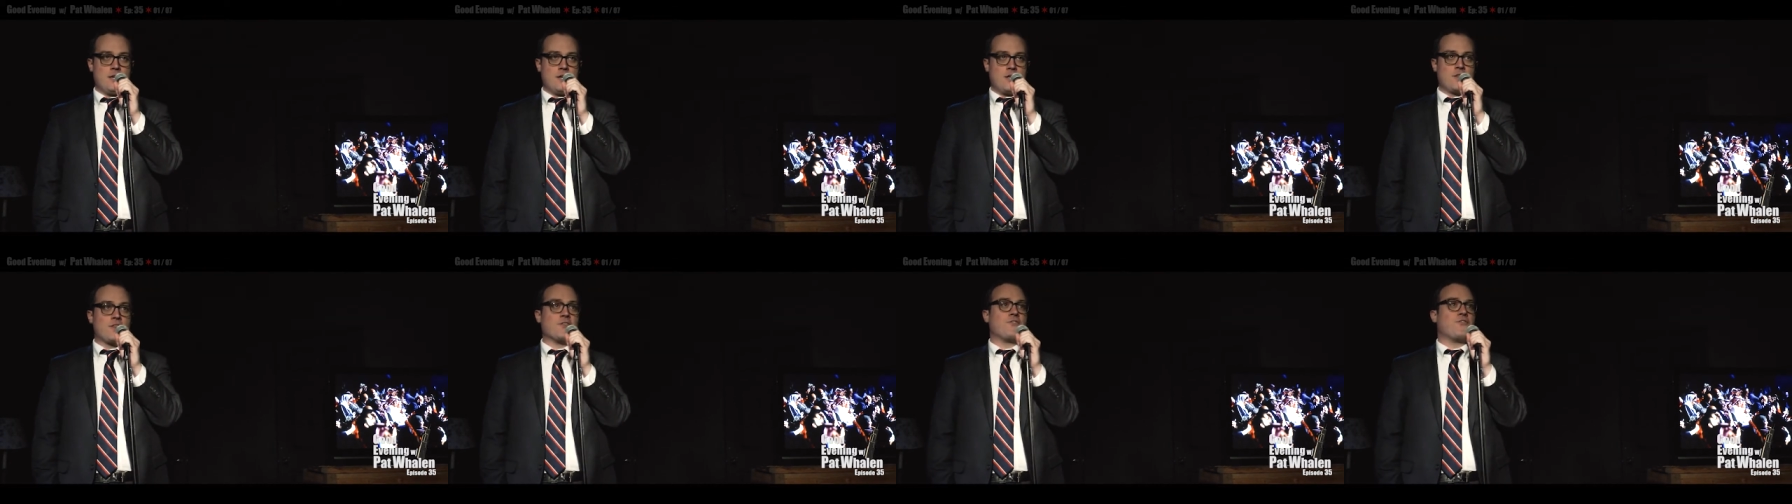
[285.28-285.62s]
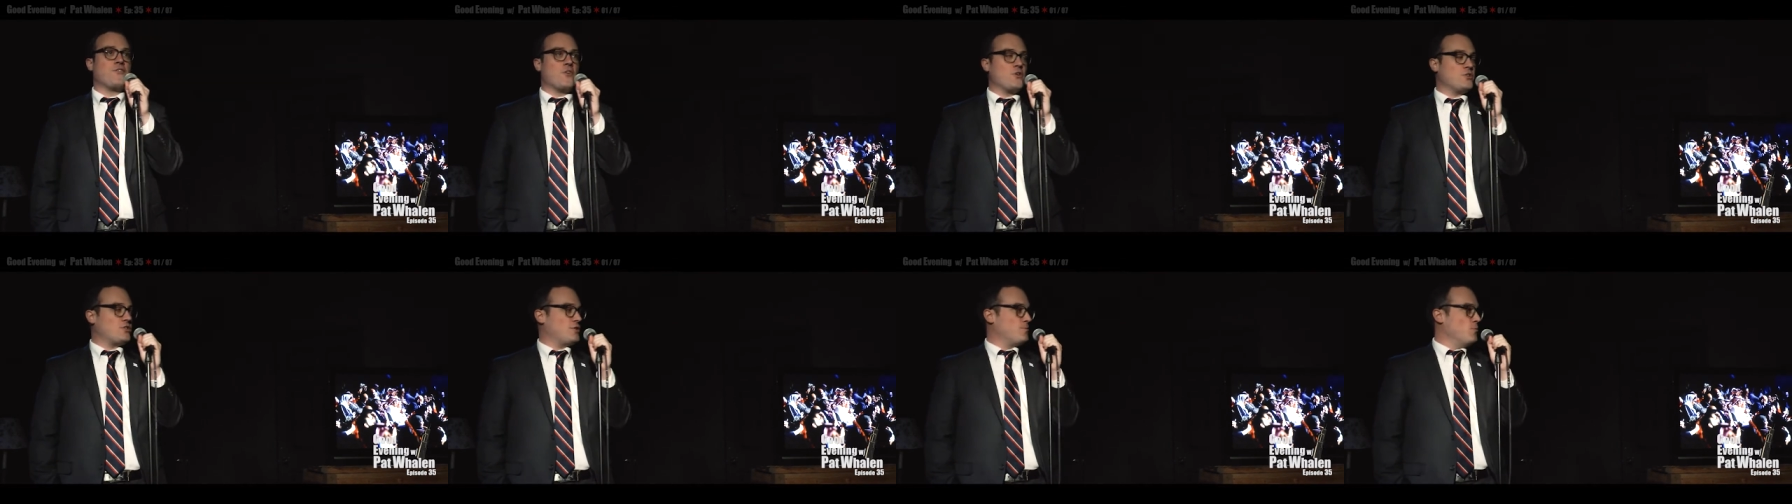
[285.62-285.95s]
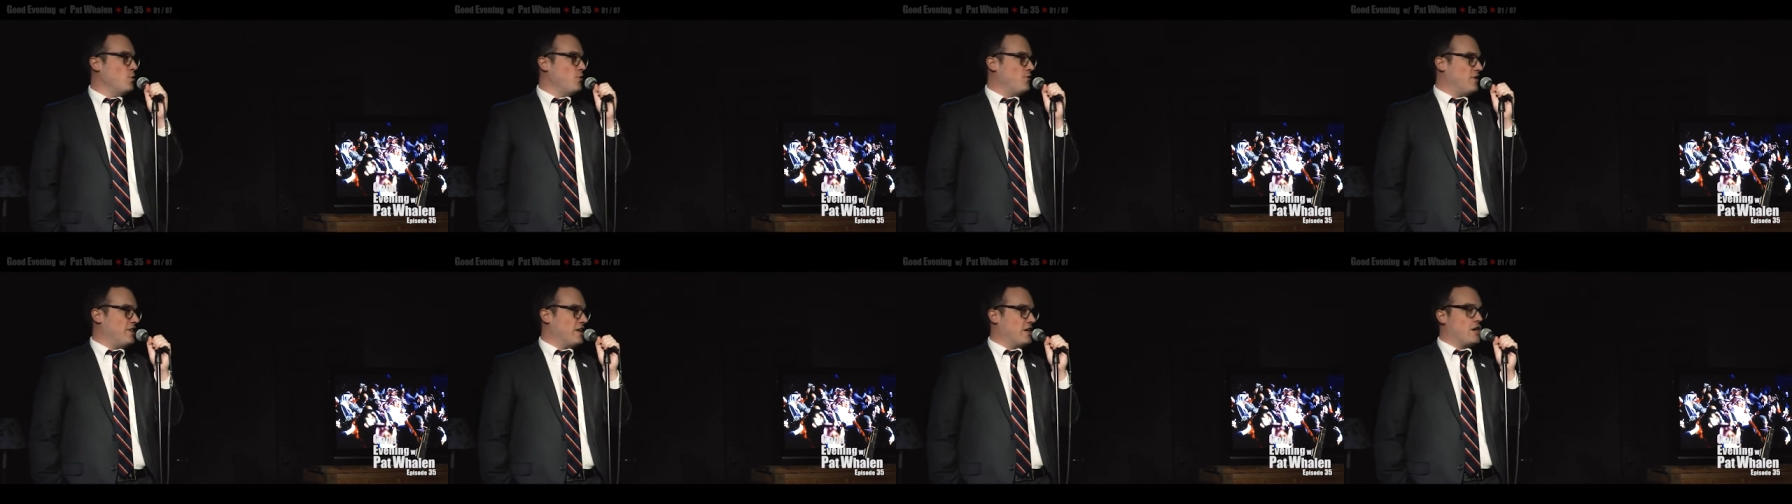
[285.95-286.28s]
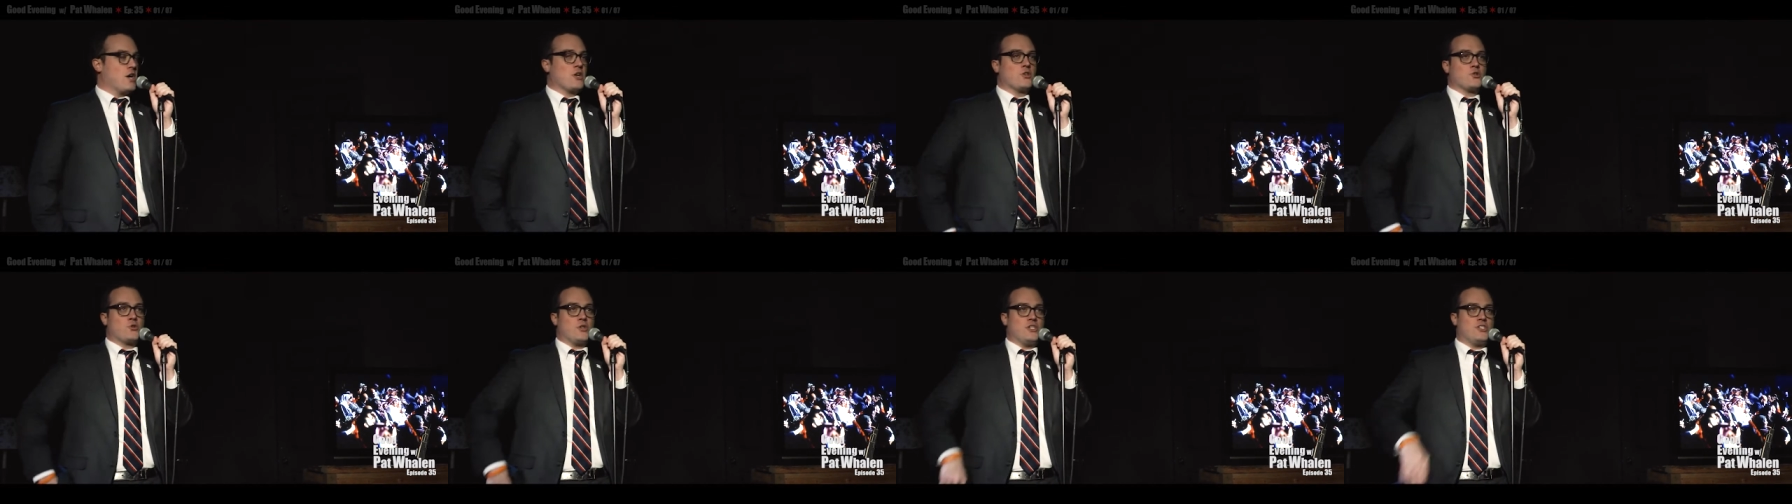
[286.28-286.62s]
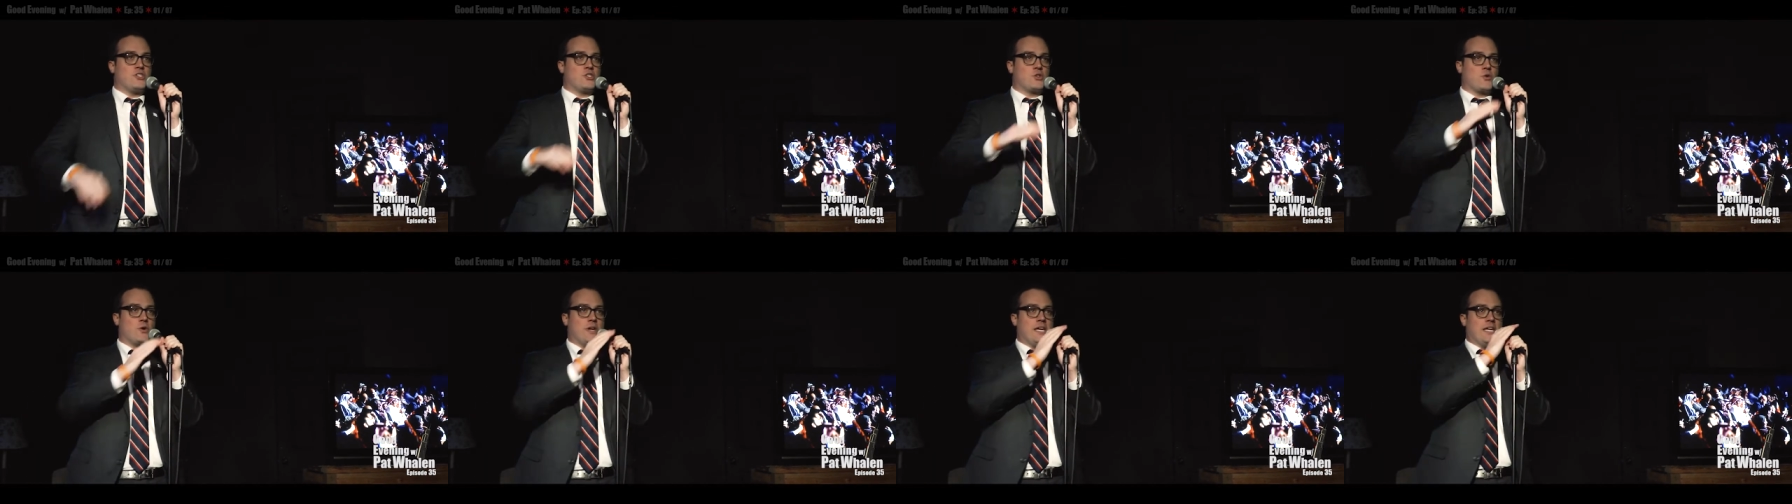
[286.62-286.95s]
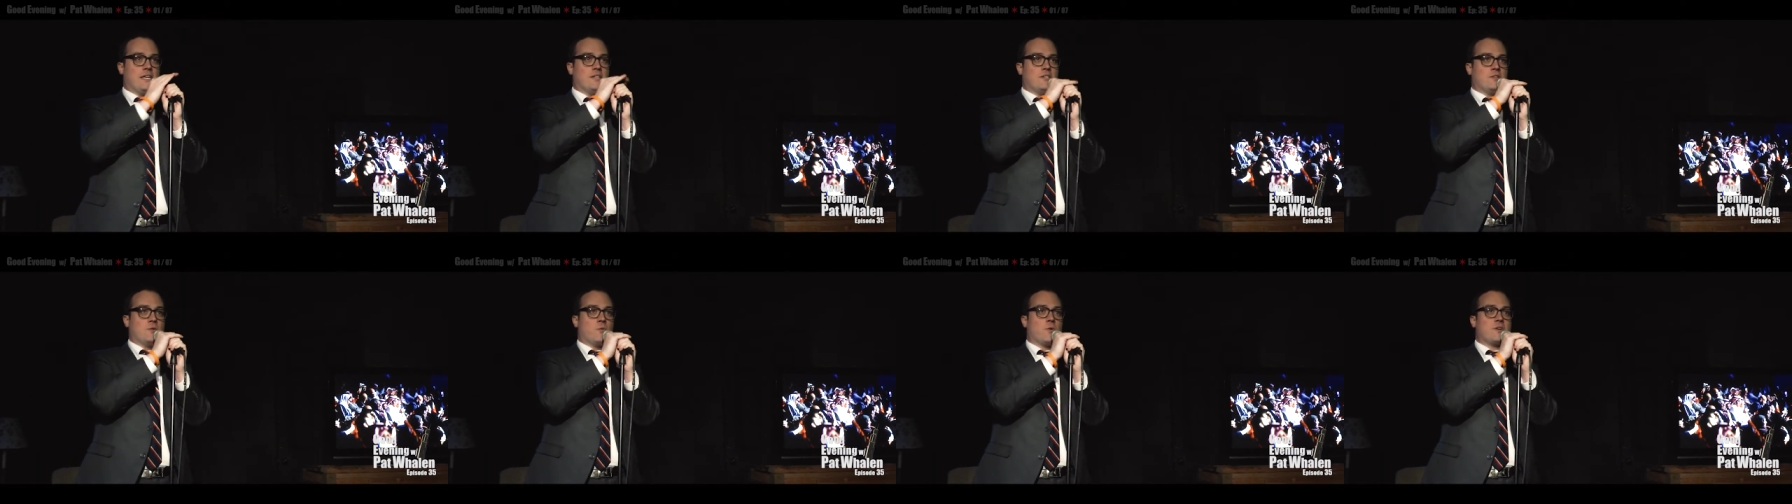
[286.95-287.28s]
the first movie the country
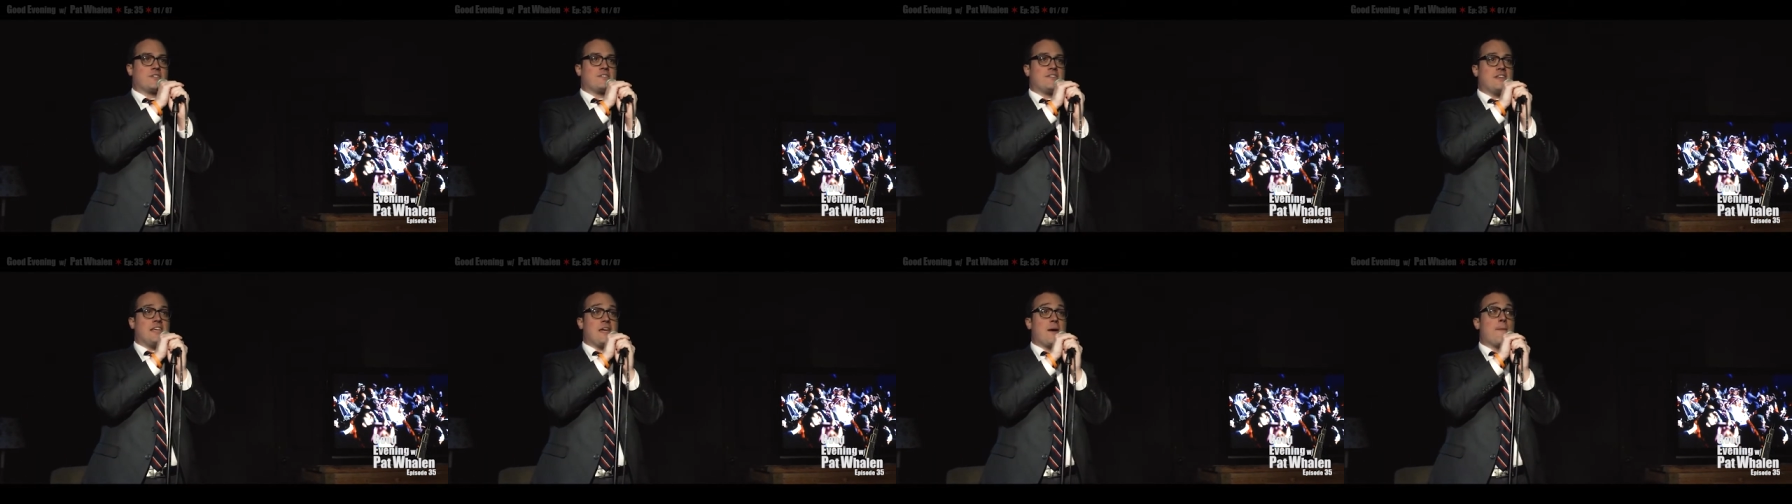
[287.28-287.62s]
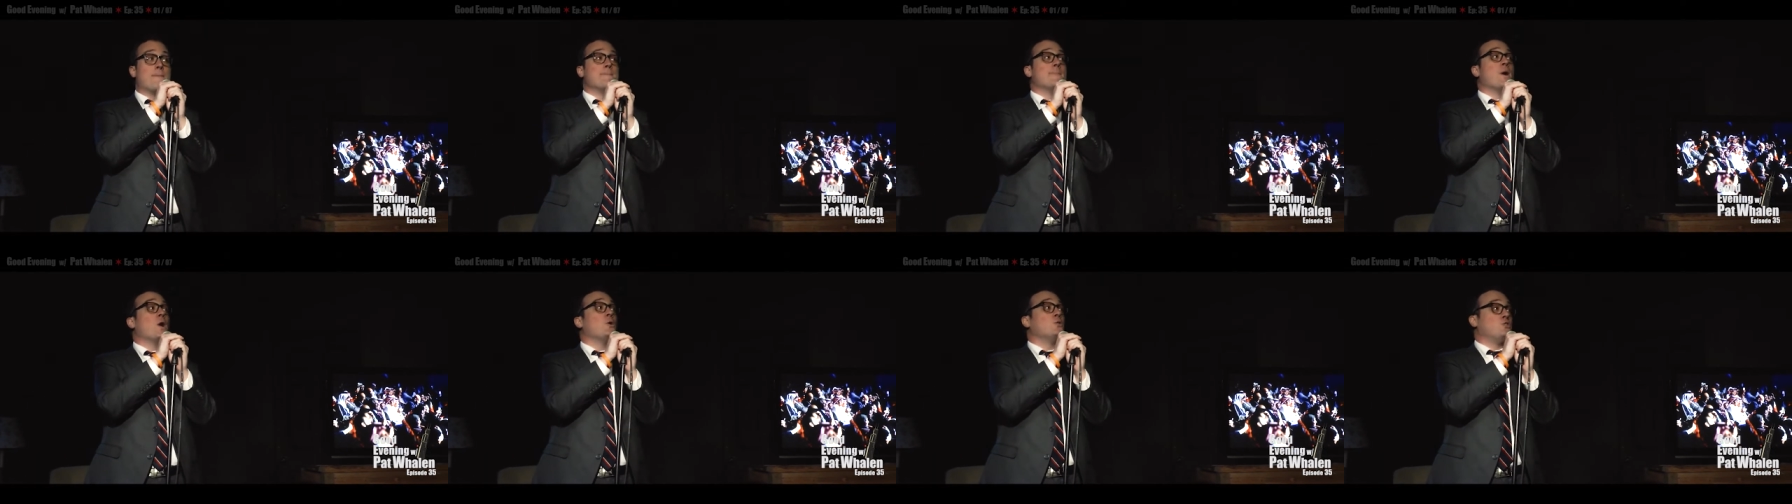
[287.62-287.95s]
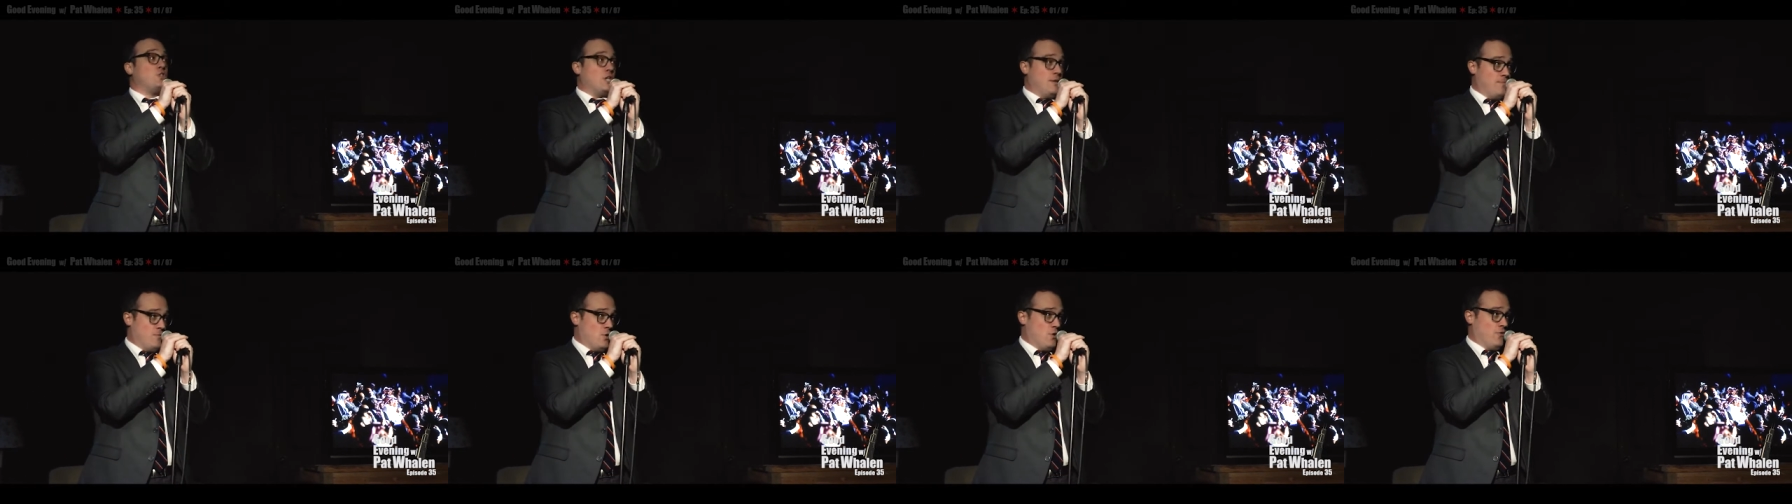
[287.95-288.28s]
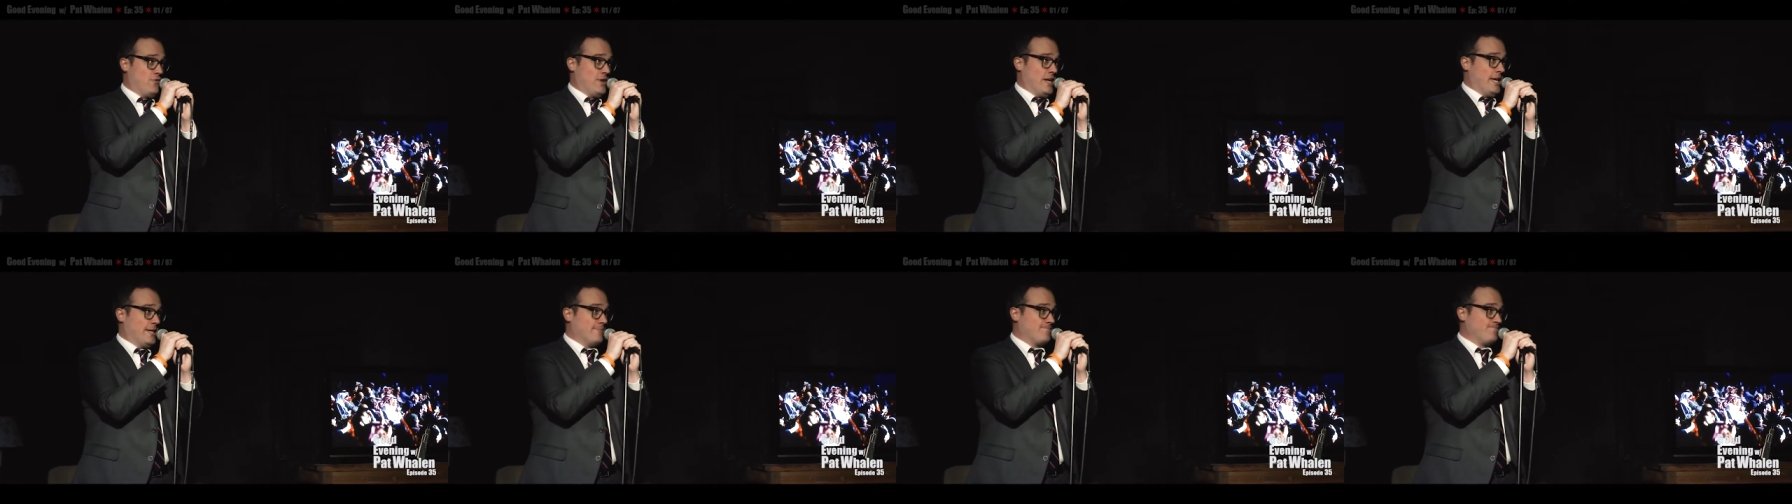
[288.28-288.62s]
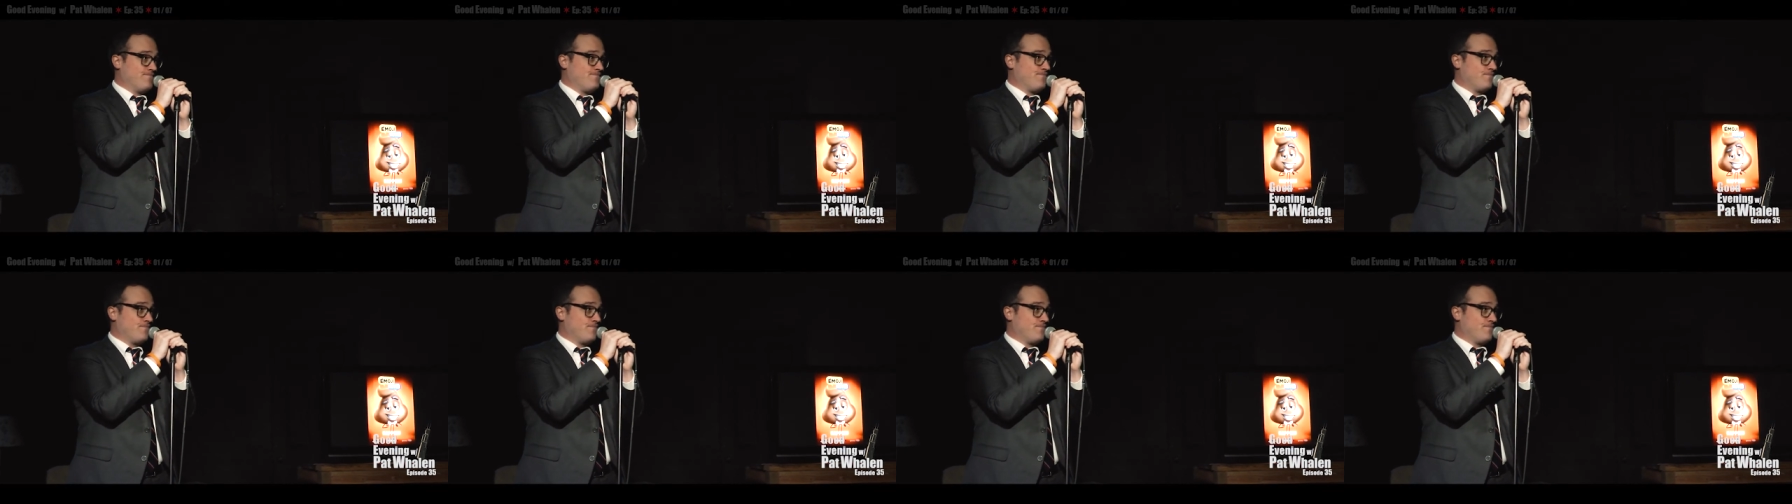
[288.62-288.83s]
screened was the Emoji Movie.